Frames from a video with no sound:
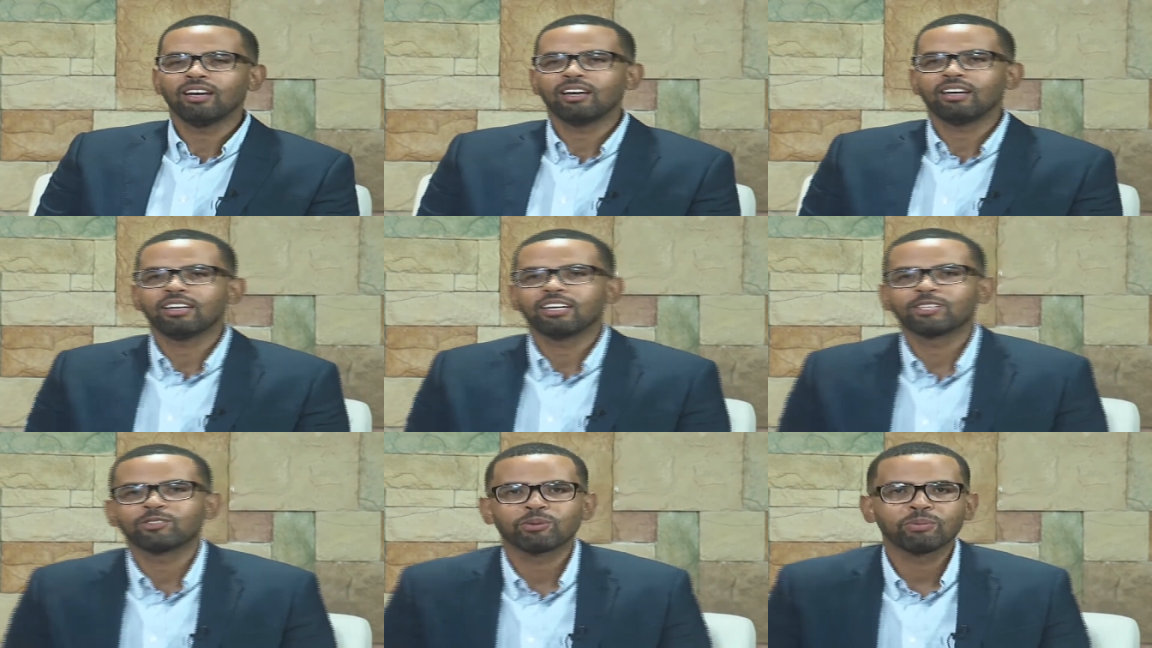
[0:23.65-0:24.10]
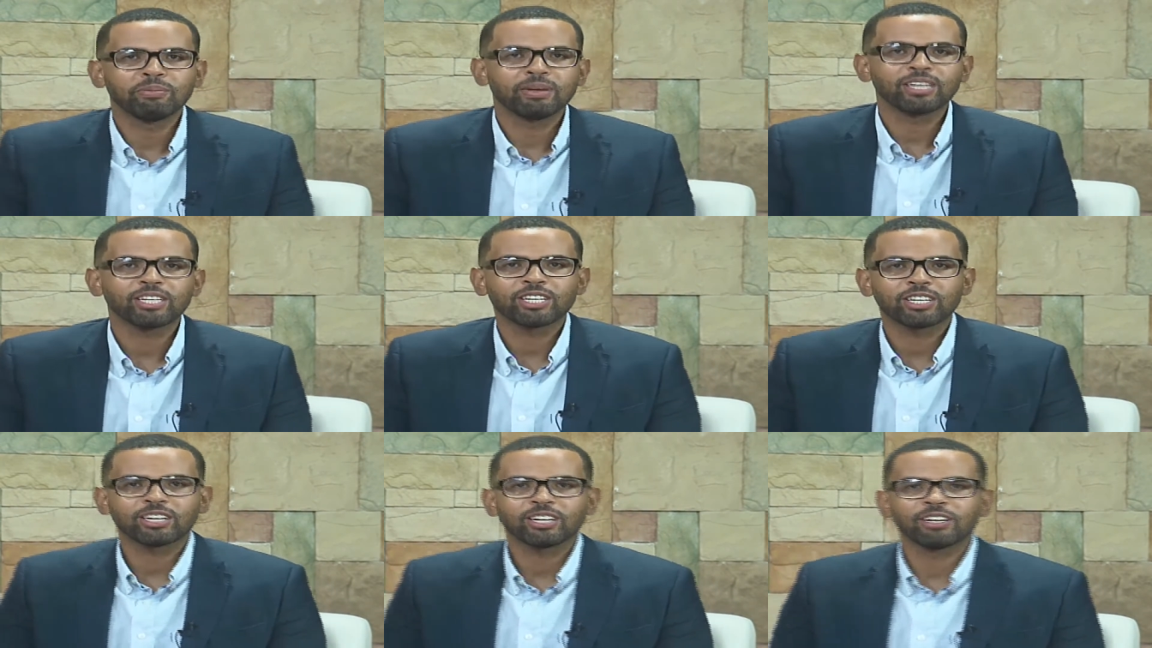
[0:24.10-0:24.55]
And as we
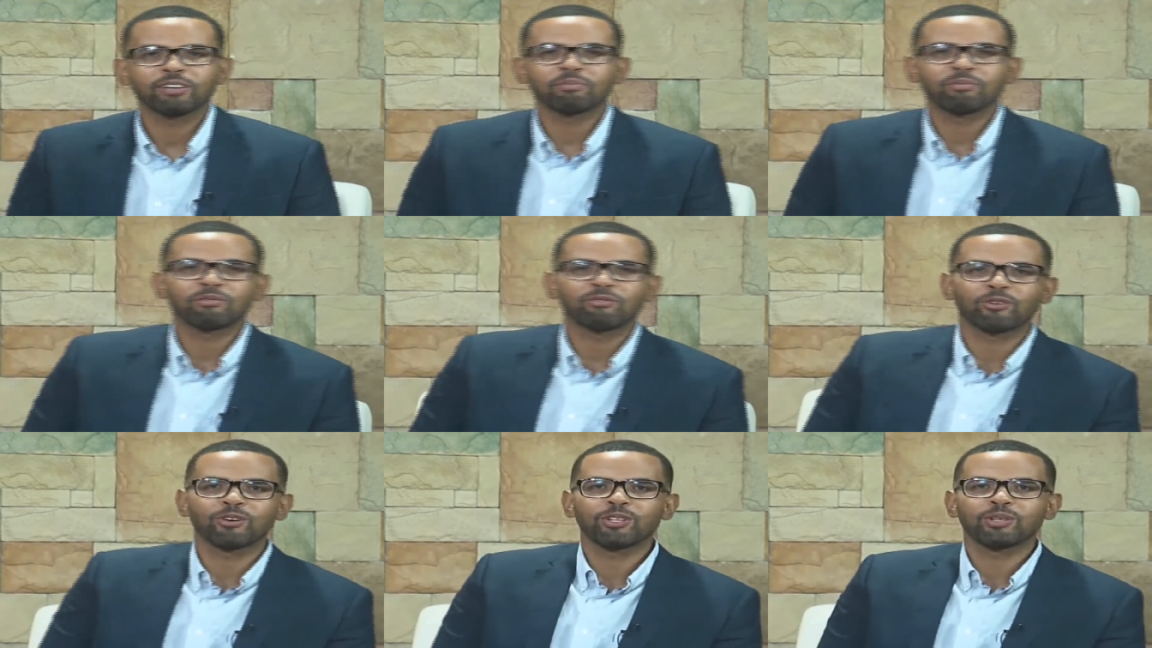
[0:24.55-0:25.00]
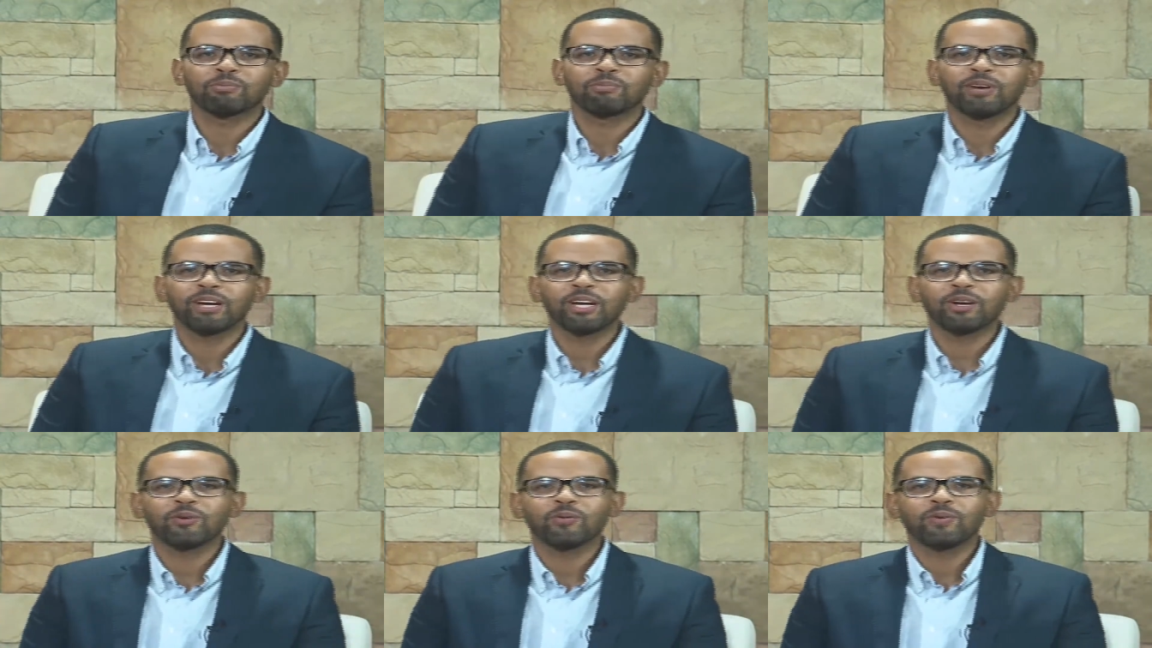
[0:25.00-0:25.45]
mentioned before the
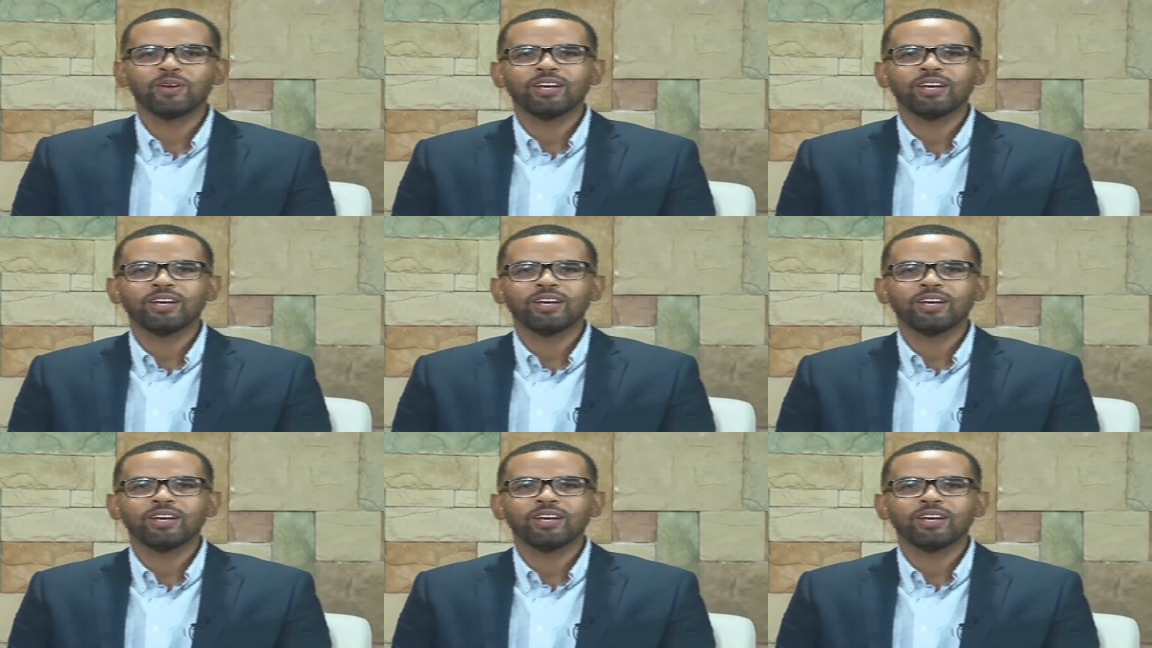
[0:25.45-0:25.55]
break,